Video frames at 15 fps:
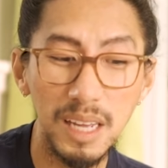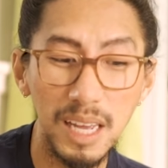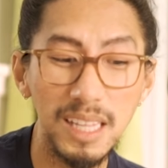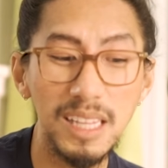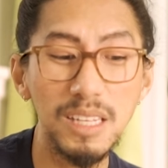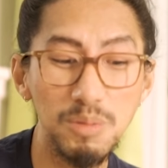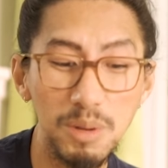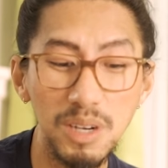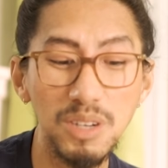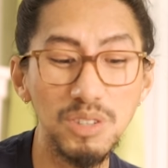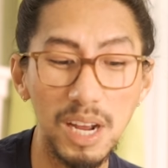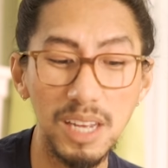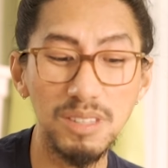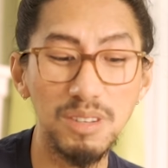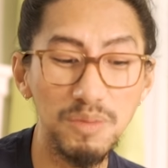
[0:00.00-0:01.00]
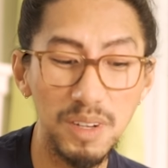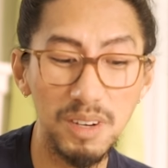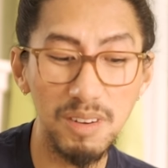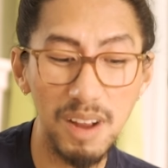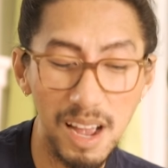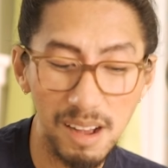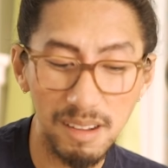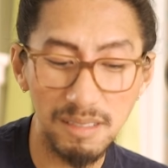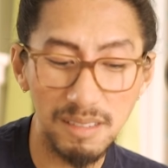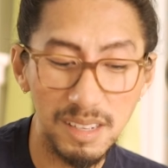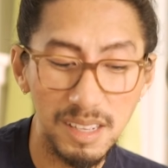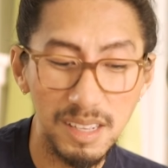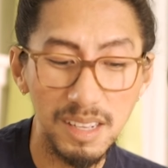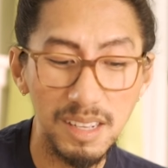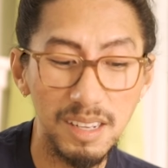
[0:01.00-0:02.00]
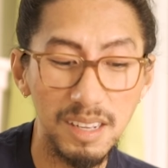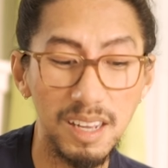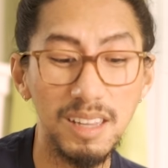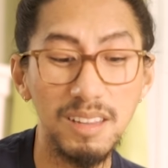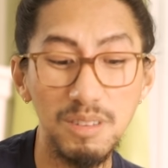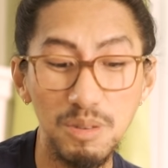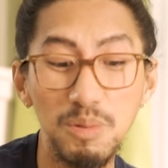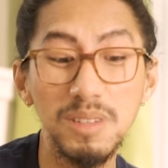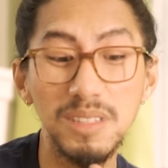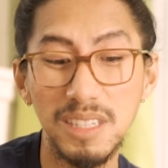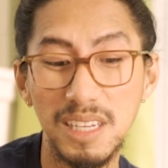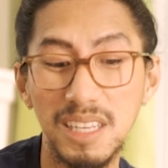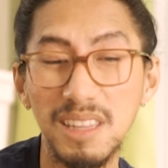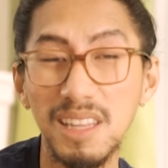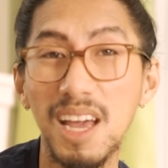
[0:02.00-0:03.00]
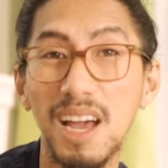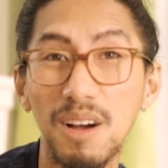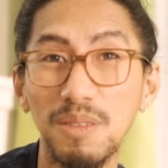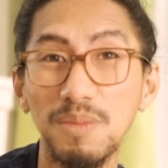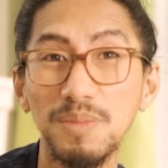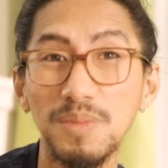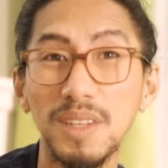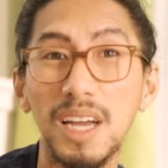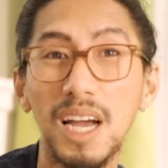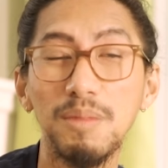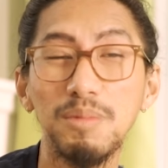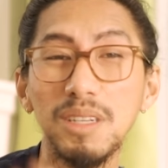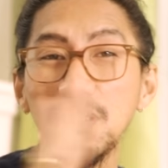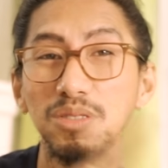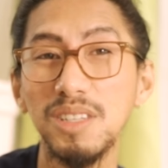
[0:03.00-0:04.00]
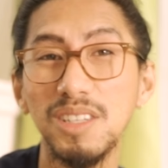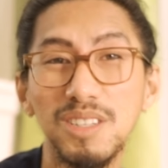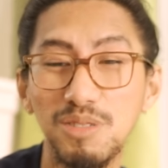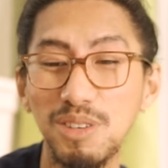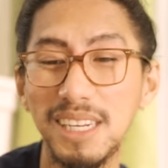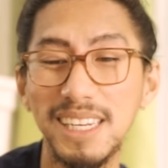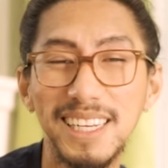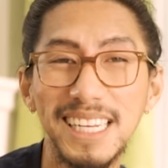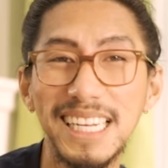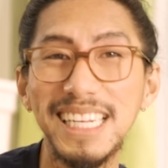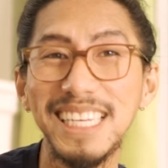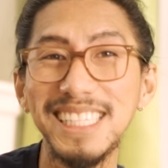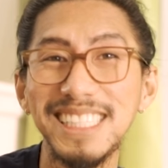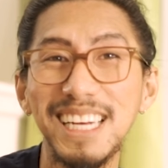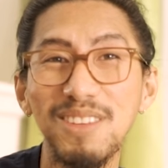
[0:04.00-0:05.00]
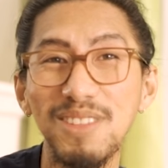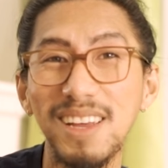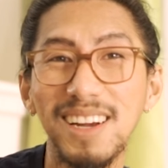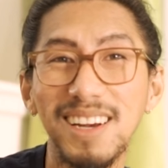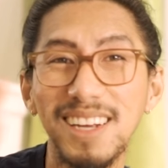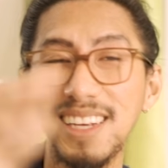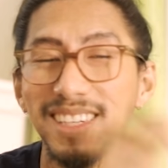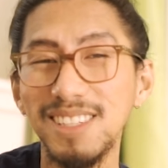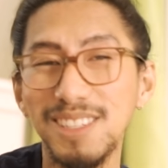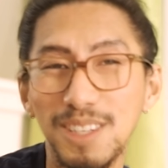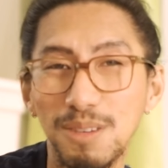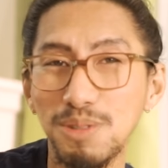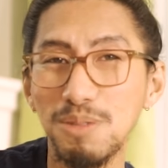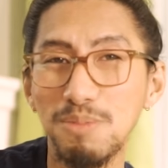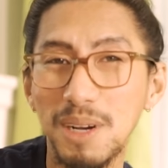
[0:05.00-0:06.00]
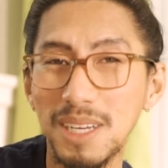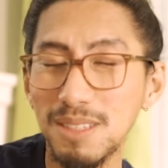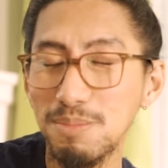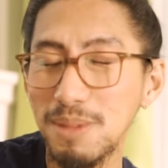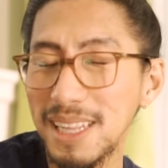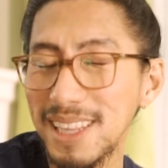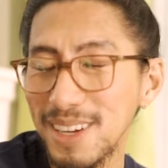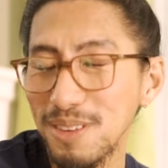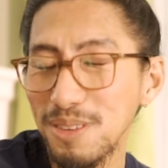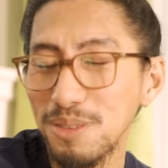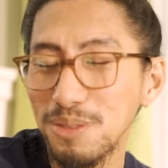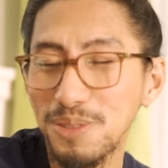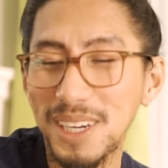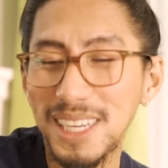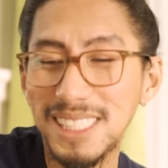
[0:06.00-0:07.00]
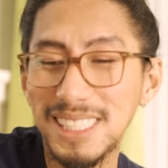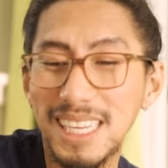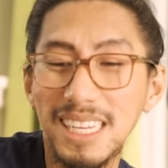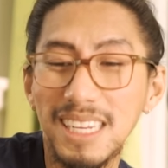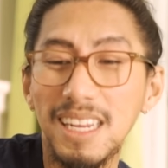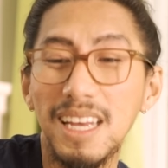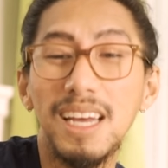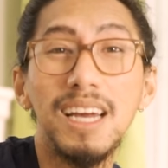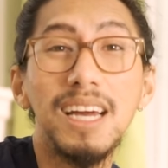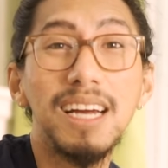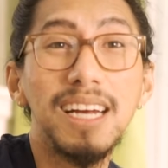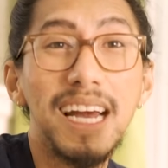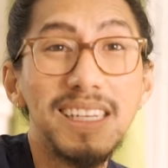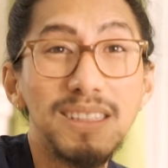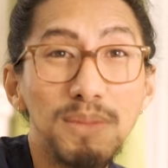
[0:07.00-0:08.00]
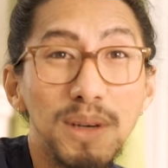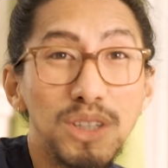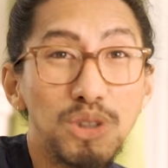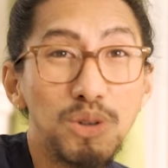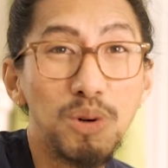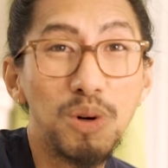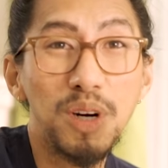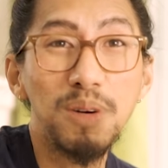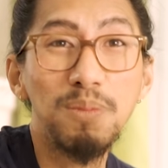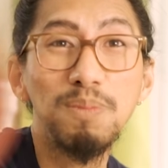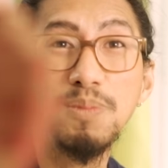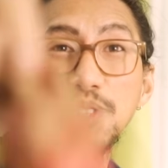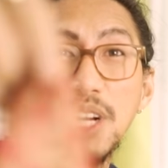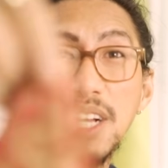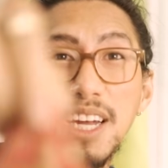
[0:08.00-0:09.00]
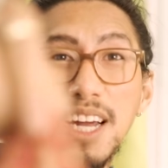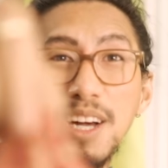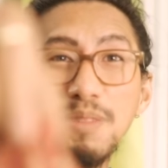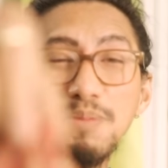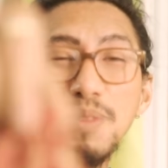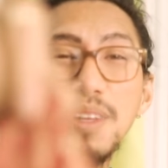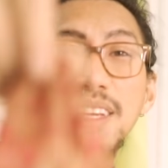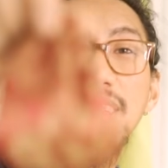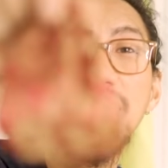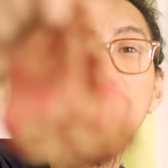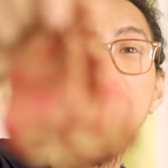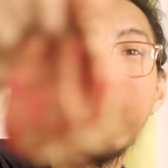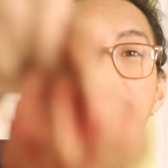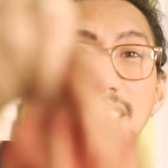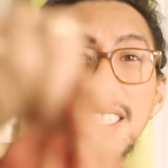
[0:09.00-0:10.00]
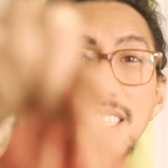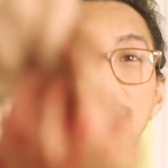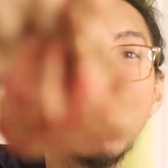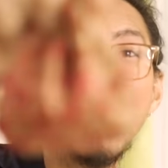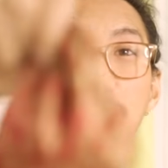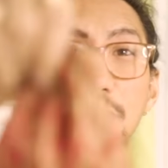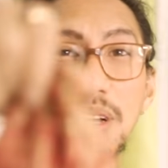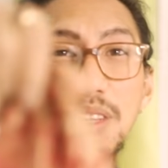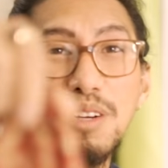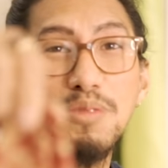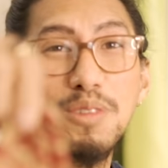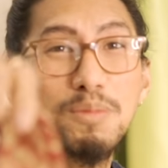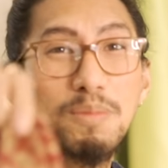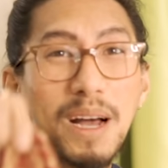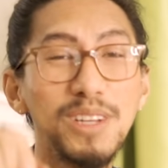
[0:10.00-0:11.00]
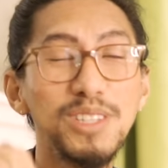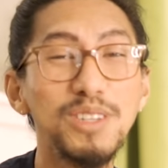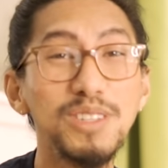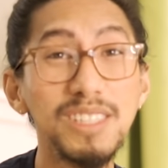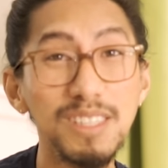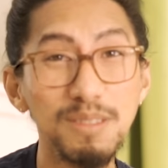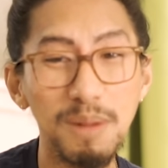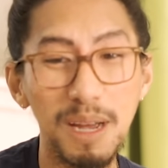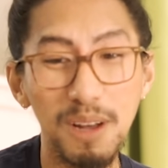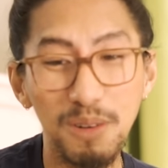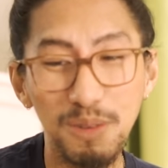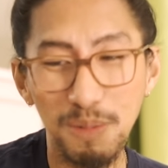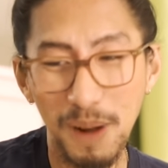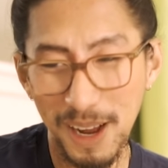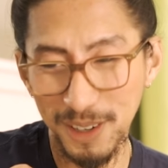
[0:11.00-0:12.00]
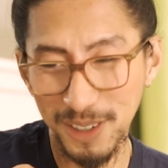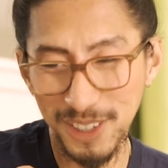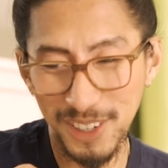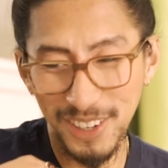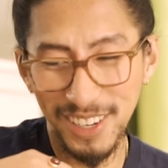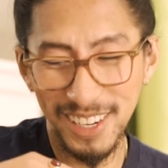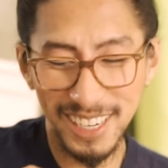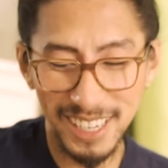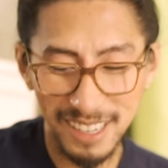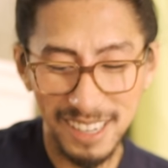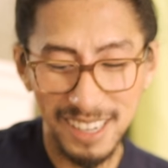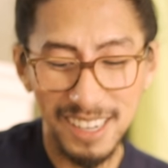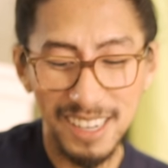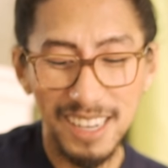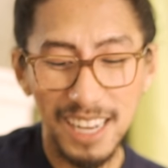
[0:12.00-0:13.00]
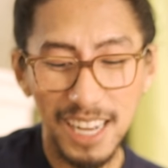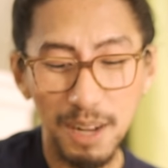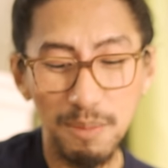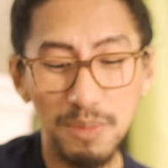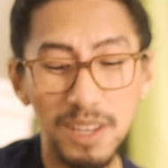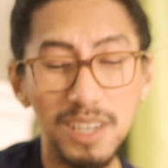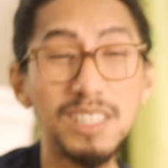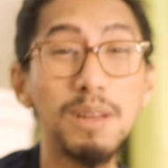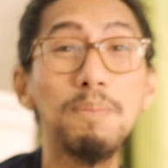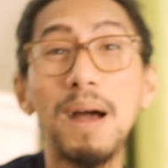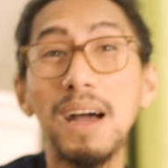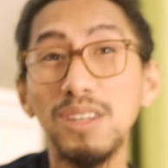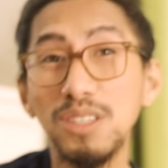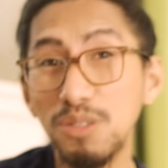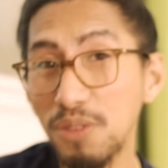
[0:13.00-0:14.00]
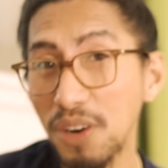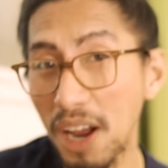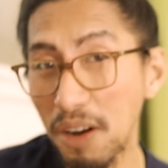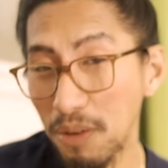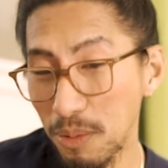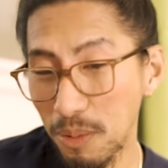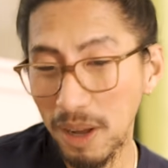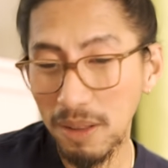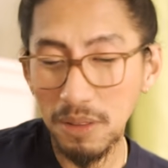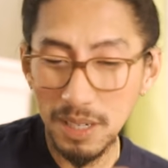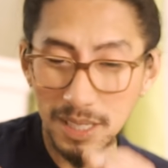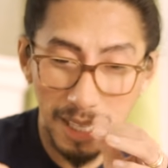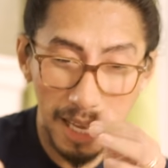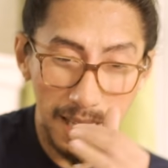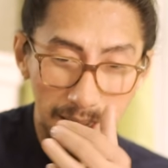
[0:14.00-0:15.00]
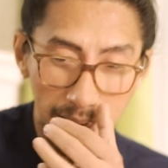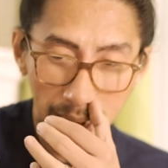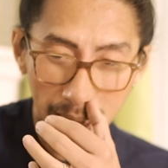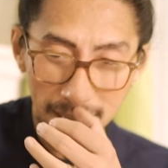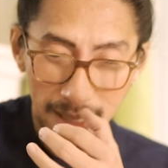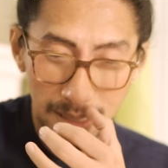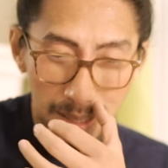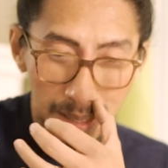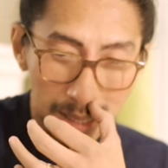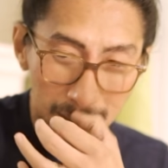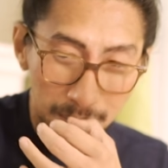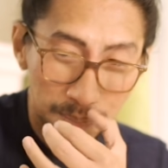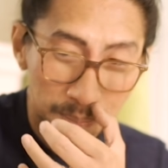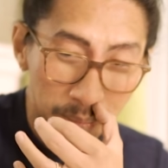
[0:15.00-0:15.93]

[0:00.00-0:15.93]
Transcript: And that's what you're trying to figure out. And you will see it now. I'm going to continue this reading. Link down there in the description box below for the extended. Guys, make sure, check out. This is your wonderful pouch. No, this is my own pouch. Okay. Um, there's a pouch for everyone. There's eight kinds.